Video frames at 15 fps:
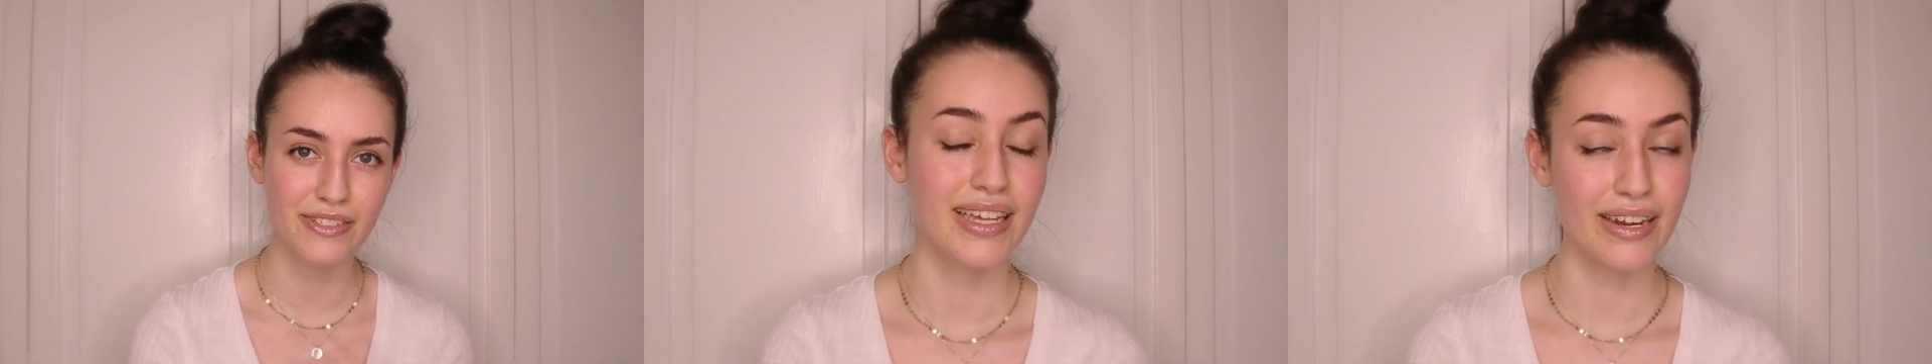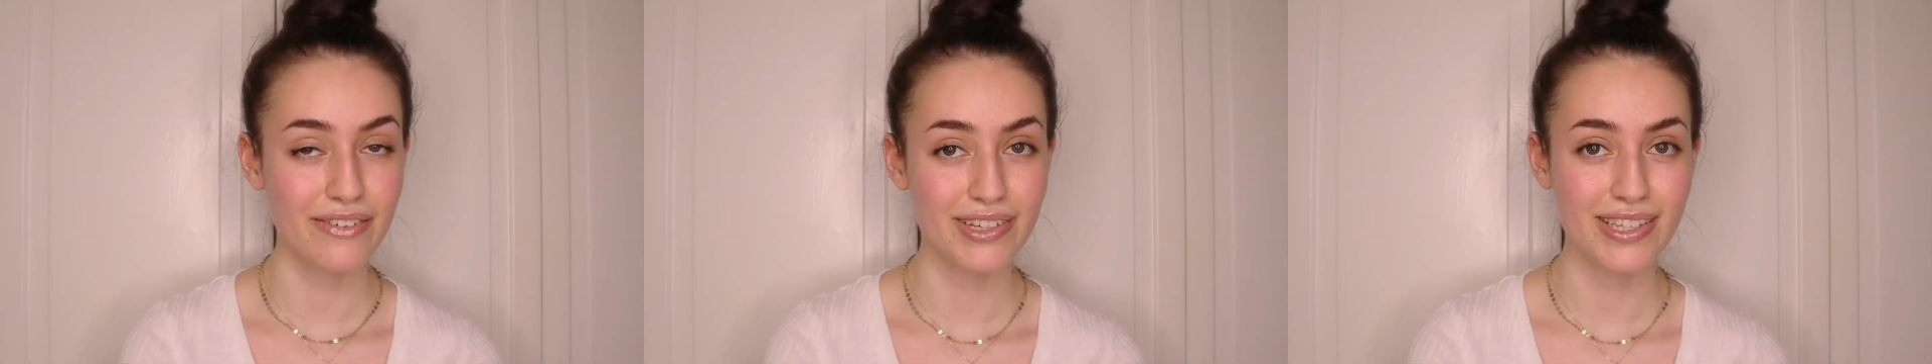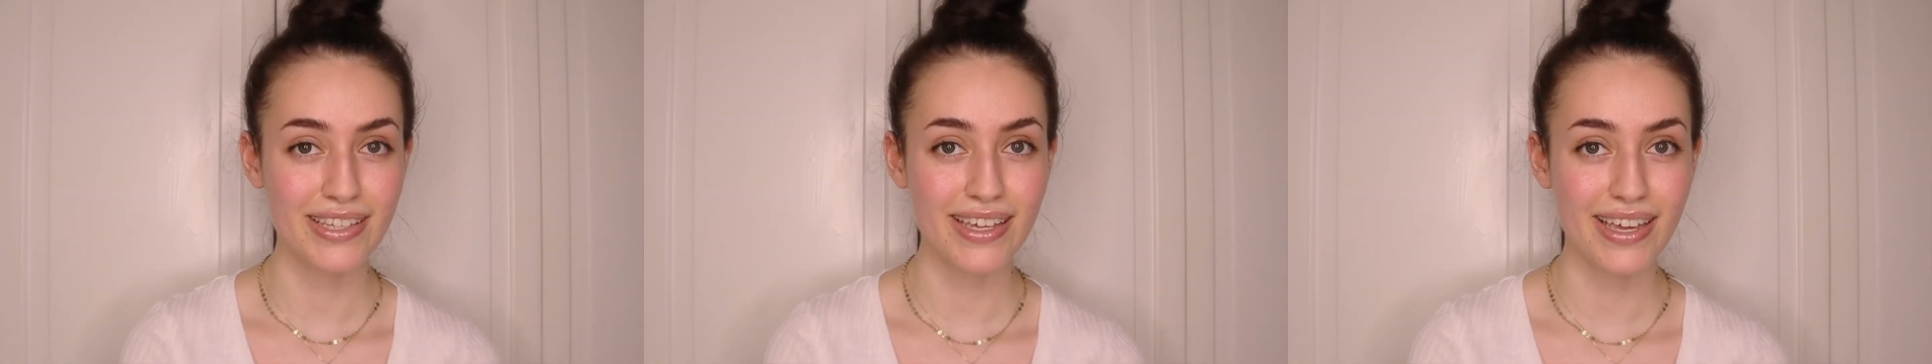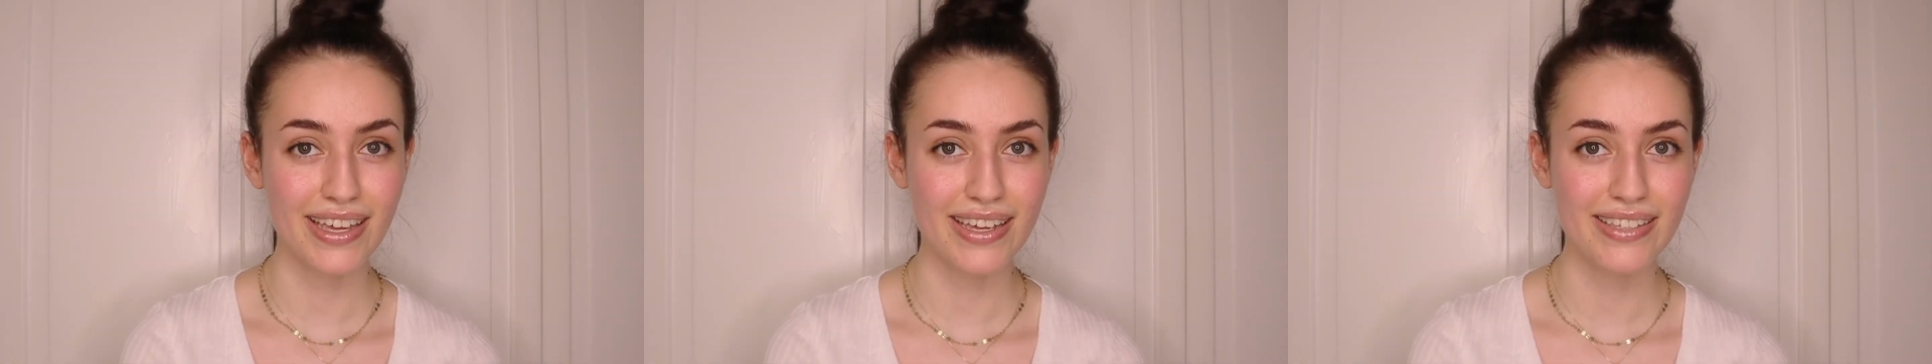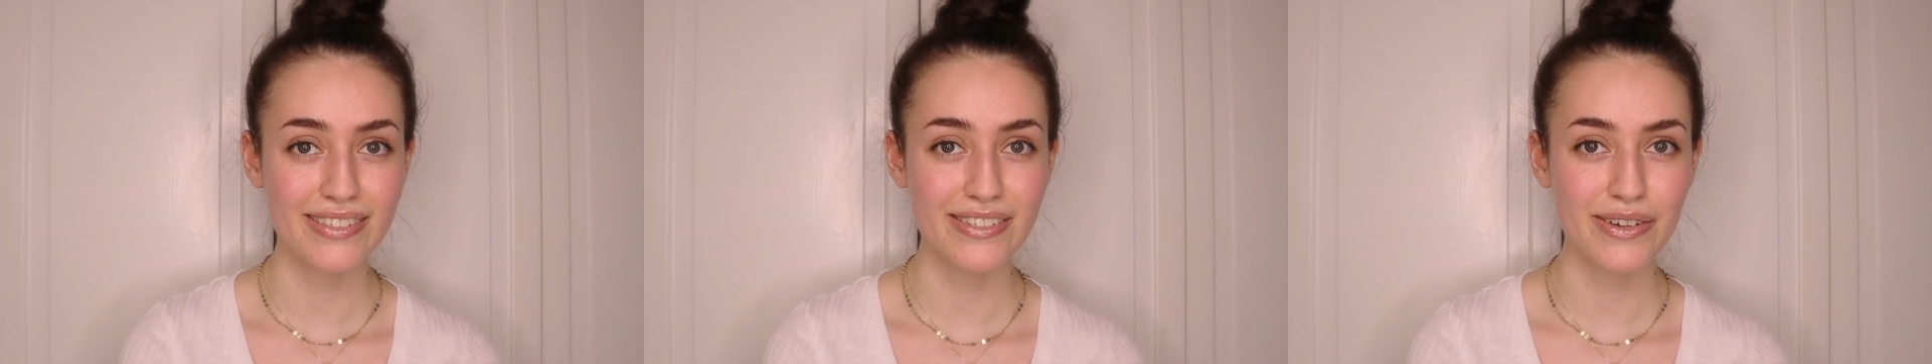and I really like
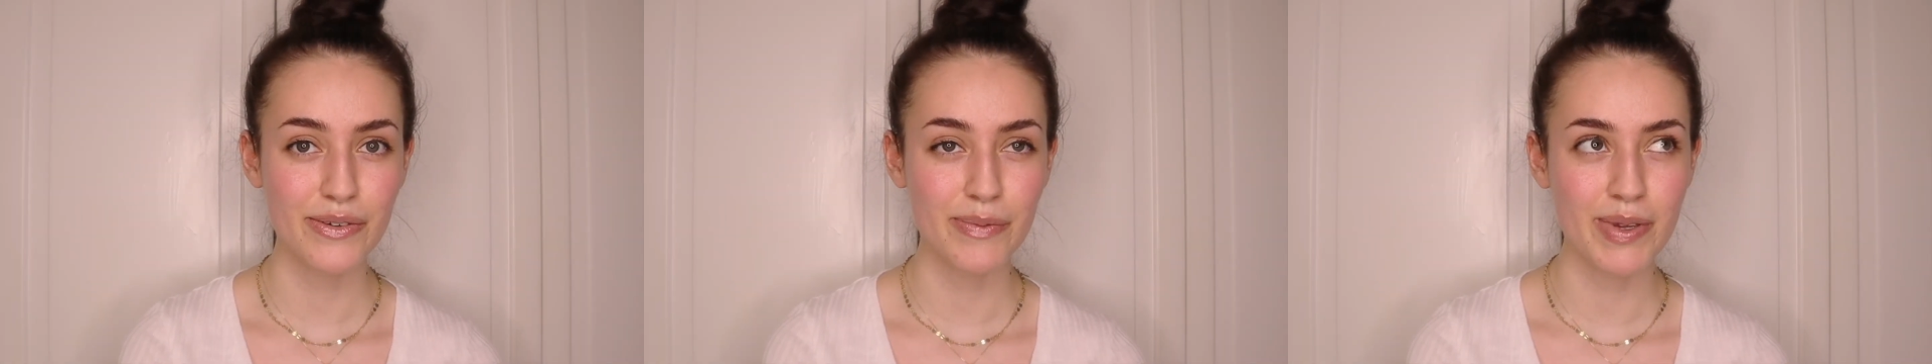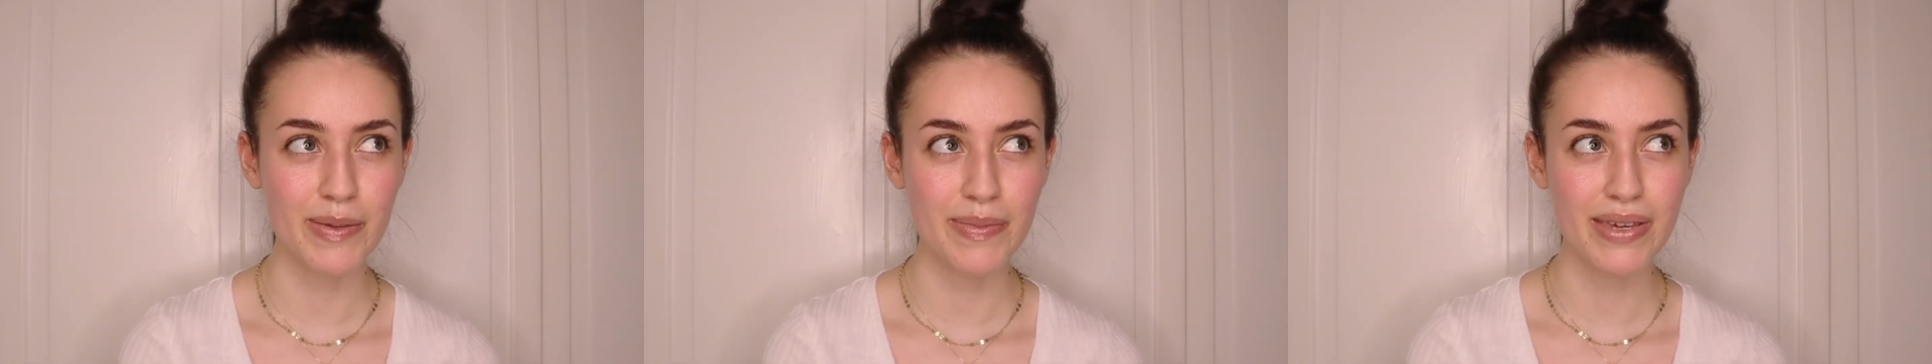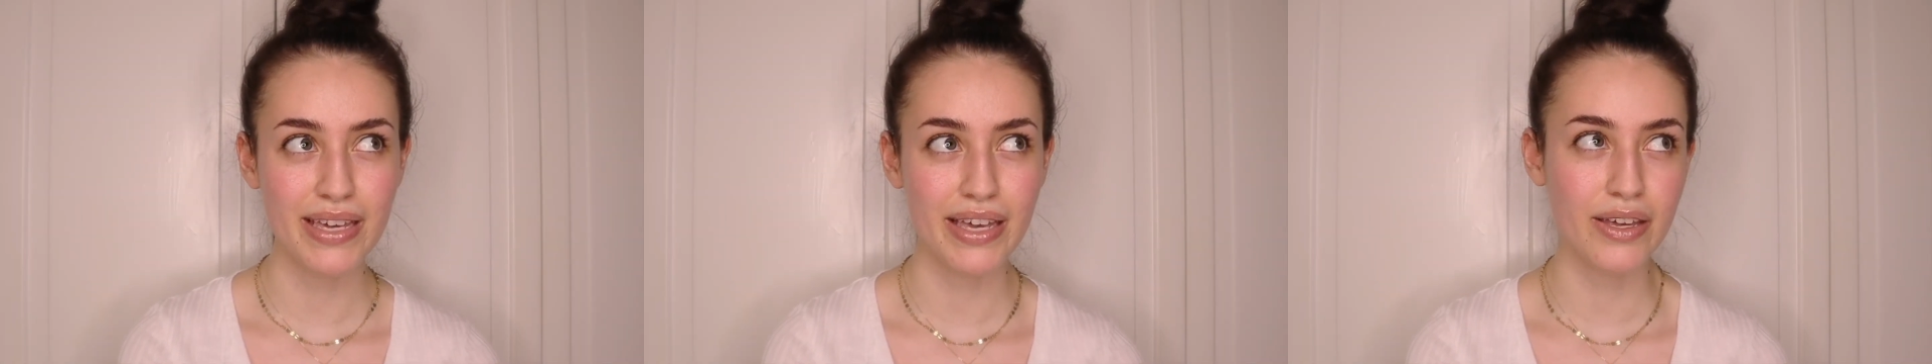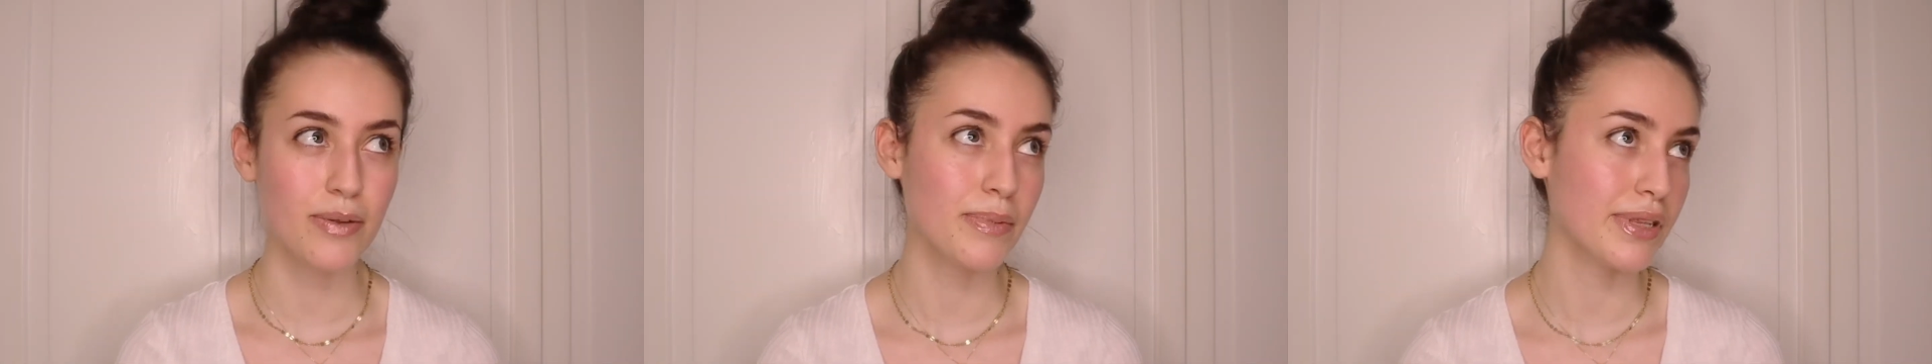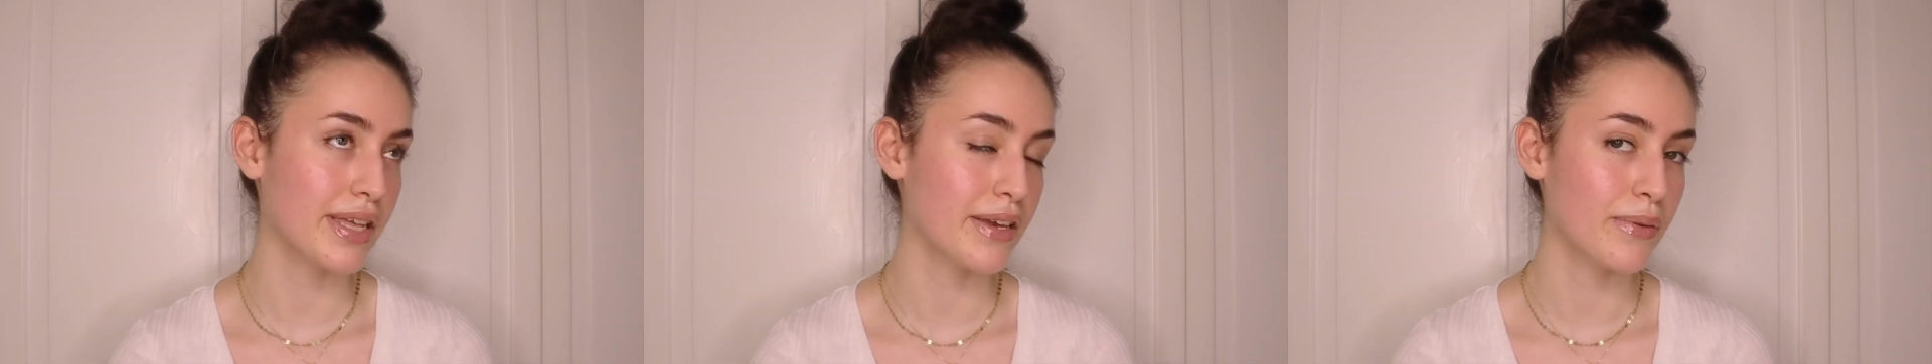it, so maybe I could
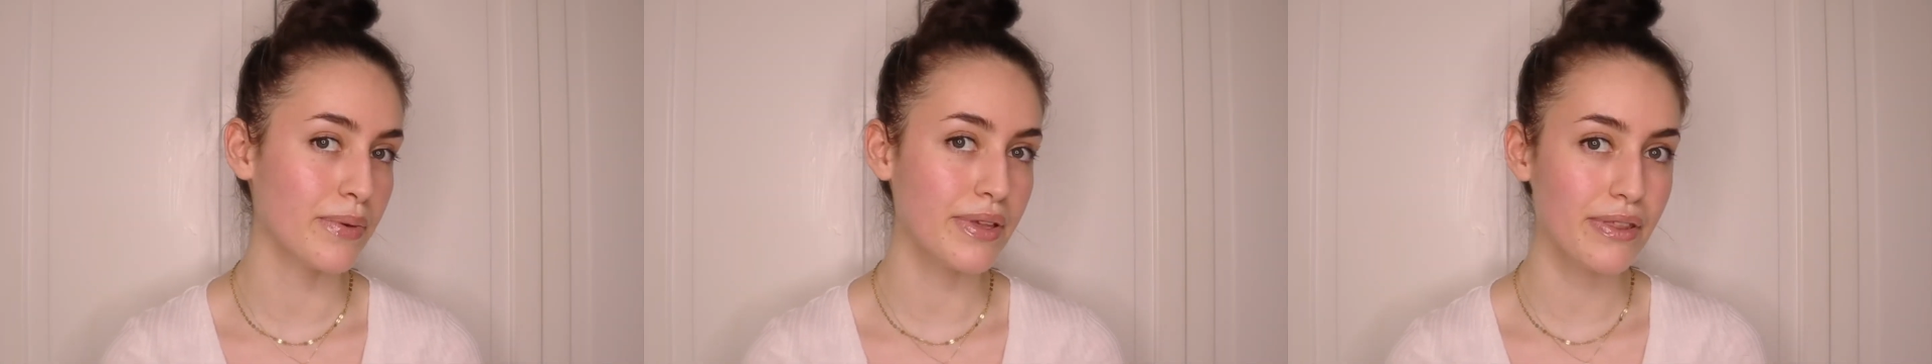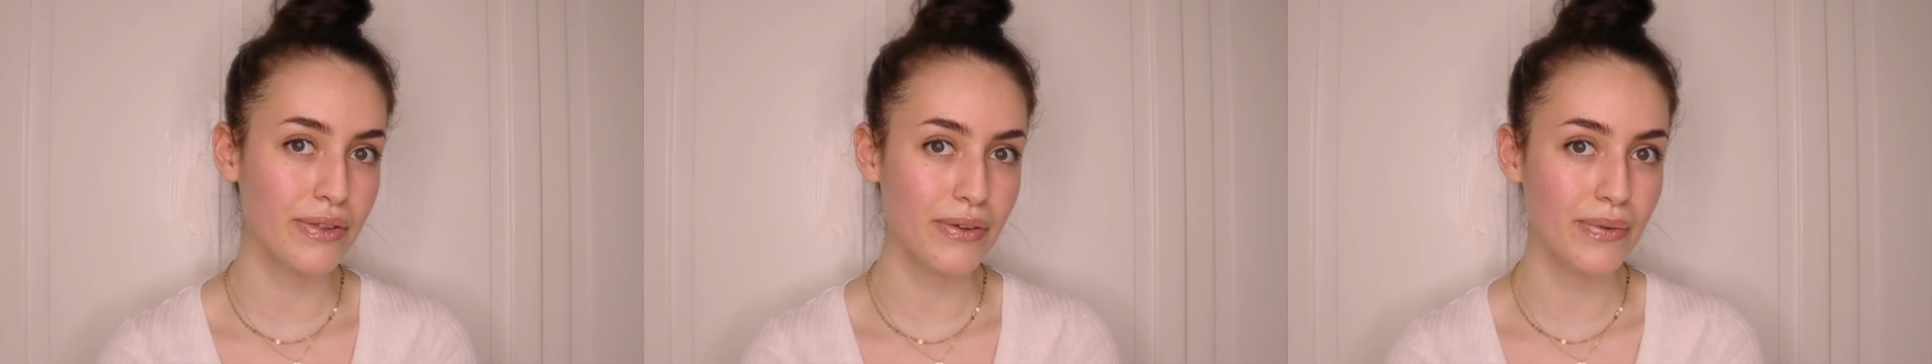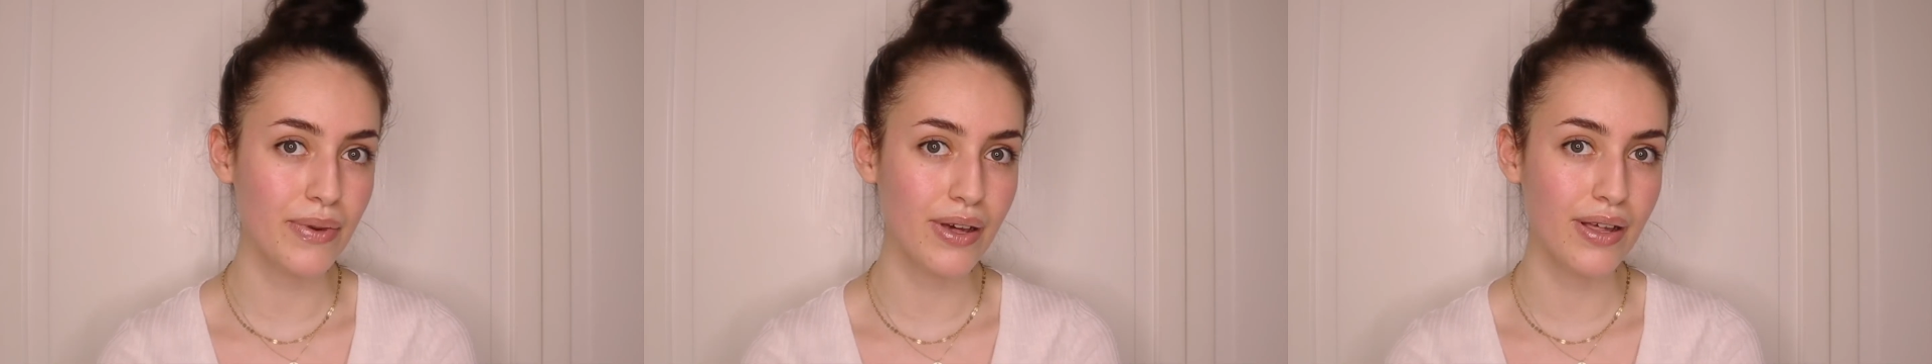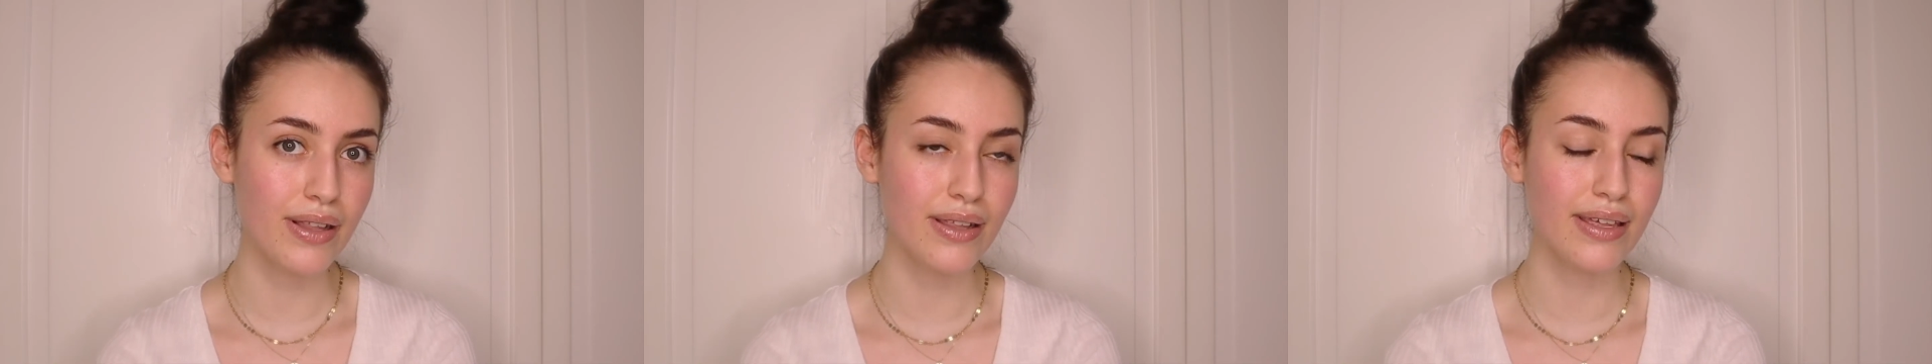play with you all,